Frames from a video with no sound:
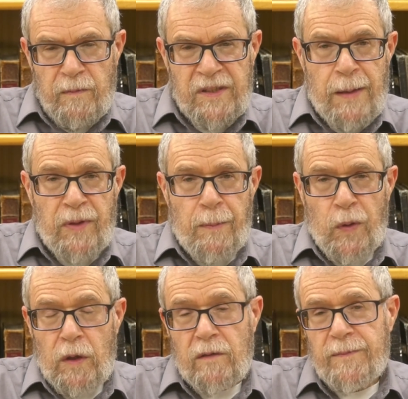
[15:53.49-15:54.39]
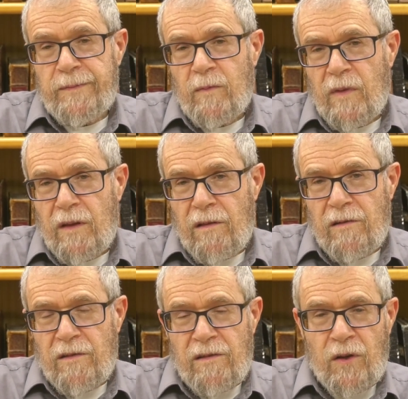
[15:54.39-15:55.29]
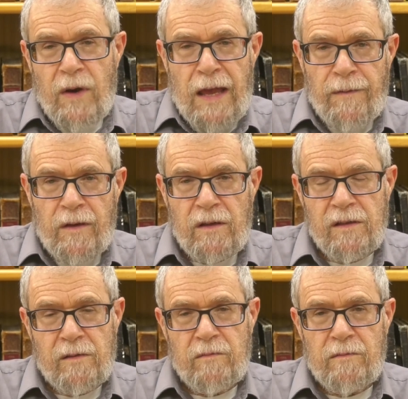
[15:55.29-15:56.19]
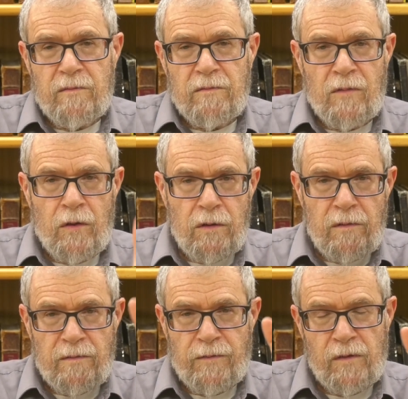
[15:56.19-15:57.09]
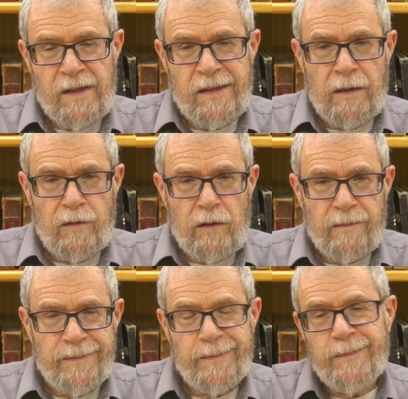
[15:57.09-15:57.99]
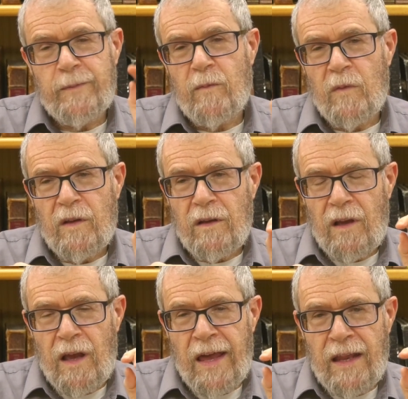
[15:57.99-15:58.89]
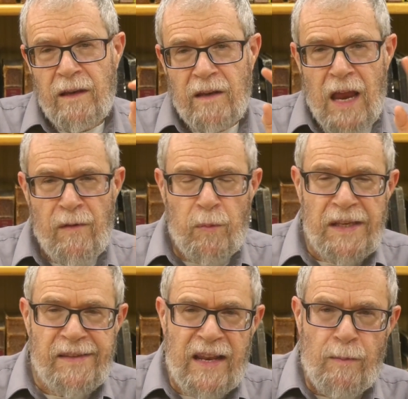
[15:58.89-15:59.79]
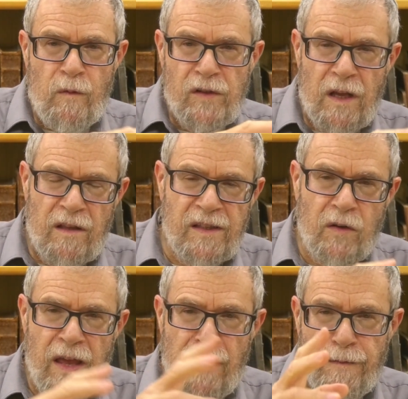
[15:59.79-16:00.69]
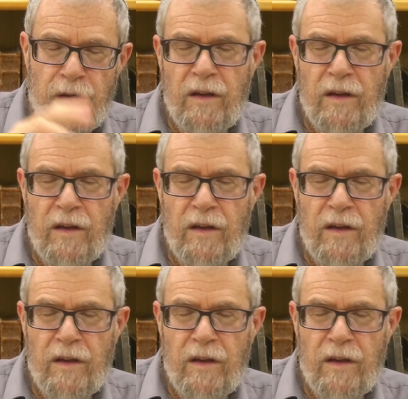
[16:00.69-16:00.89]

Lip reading: Simply put, the graph is good versus evil. And every place that he moves on this graph,